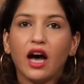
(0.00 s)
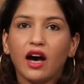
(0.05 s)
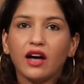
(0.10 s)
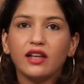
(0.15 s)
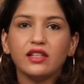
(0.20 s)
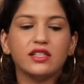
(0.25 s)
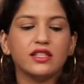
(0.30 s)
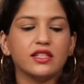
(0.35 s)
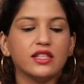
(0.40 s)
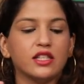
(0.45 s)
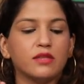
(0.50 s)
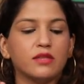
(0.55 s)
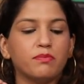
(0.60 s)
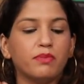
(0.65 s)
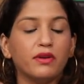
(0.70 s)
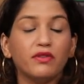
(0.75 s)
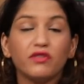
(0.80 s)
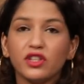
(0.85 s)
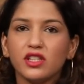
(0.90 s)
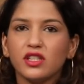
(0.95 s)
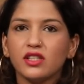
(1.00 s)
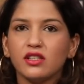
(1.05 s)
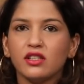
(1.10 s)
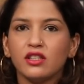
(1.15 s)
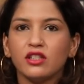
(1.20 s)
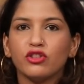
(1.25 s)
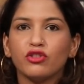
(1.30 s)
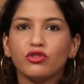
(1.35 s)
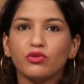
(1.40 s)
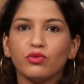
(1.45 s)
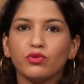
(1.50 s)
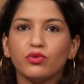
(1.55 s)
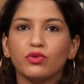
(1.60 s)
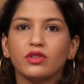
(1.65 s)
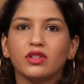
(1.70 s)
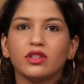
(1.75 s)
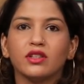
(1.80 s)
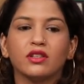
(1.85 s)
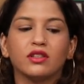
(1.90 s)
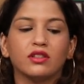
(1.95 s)
art is pivotal
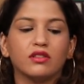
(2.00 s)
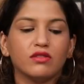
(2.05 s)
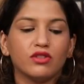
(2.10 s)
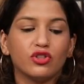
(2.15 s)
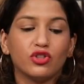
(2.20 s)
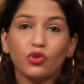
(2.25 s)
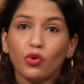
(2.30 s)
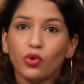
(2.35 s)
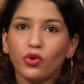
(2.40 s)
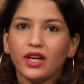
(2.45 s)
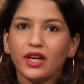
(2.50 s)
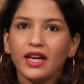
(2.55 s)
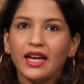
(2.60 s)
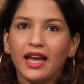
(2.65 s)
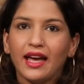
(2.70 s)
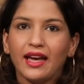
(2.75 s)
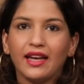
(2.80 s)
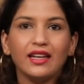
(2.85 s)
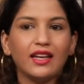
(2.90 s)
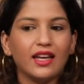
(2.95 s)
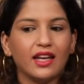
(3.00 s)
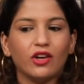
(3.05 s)
to the storyline